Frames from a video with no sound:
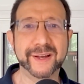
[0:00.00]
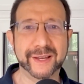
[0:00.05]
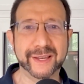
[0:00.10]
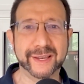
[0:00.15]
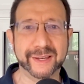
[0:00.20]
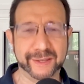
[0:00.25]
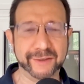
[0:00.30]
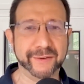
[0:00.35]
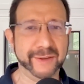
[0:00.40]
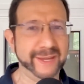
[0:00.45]

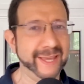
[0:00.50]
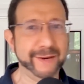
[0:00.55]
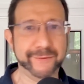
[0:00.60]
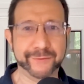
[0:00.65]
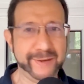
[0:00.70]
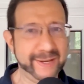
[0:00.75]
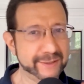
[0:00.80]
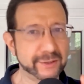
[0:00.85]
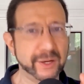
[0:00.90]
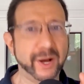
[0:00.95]
Again, if
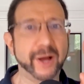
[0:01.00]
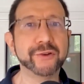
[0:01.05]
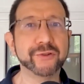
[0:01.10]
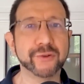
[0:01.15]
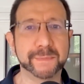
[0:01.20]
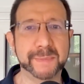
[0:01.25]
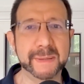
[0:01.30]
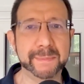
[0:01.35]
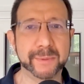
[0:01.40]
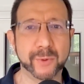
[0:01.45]
you ask
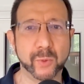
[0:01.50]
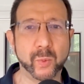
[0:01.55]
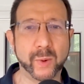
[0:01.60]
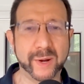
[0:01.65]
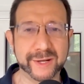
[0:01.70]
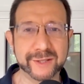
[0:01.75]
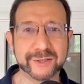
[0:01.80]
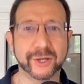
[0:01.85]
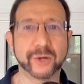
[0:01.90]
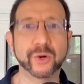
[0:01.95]
100 people,
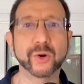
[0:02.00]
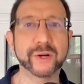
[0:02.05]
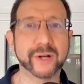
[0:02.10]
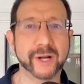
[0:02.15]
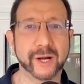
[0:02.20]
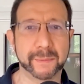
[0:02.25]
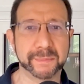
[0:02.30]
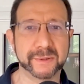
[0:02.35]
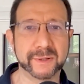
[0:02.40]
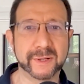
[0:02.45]
what is a
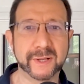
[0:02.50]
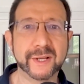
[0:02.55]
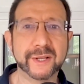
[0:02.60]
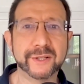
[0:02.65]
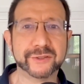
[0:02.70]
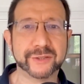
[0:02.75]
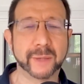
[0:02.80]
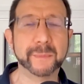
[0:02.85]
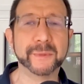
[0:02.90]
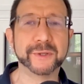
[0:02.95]
hookup?
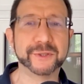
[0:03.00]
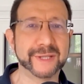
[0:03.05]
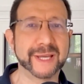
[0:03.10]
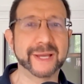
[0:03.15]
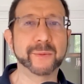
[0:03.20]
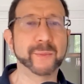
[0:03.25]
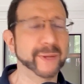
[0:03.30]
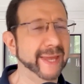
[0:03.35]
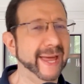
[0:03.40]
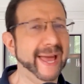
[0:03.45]
Some will
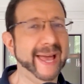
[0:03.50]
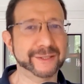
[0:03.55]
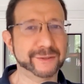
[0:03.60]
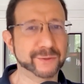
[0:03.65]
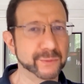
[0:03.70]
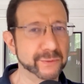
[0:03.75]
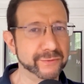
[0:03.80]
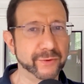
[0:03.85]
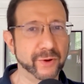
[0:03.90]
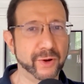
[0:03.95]
say, well, it has
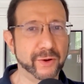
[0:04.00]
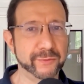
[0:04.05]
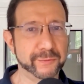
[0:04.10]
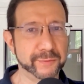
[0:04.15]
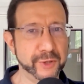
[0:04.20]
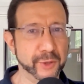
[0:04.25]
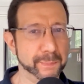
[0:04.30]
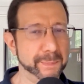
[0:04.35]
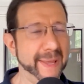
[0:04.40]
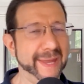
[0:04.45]
to involve,
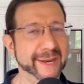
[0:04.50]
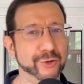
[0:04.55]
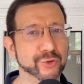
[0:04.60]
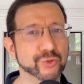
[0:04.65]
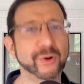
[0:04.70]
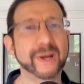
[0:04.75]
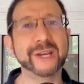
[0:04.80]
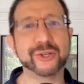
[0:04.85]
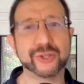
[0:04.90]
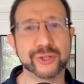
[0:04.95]

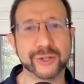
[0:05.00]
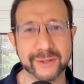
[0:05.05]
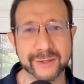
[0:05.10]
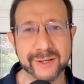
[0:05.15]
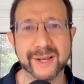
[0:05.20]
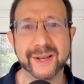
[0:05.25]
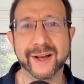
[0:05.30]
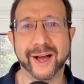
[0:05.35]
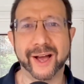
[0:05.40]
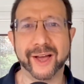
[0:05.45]

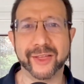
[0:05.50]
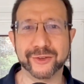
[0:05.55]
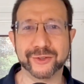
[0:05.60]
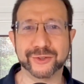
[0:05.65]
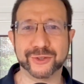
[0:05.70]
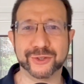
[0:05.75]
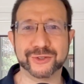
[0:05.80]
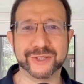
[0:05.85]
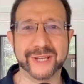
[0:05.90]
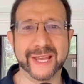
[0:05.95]
penetration.
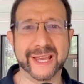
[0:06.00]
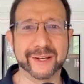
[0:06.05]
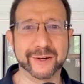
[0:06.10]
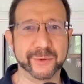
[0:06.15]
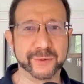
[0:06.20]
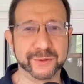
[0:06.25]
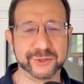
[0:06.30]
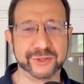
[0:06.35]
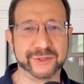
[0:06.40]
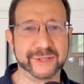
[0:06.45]
Others could say,
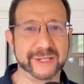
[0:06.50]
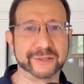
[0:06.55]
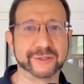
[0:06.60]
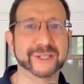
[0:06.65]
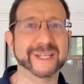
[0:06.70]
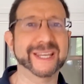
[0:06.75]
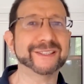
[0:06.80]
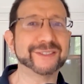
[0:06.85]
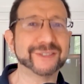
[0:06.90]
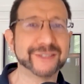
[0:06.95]
it's
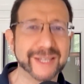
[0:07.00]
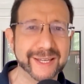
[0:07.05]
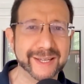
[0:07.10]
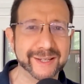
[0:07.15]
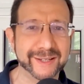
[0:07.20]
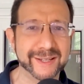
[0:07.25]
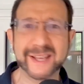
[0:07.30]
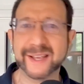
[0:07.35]
kissing.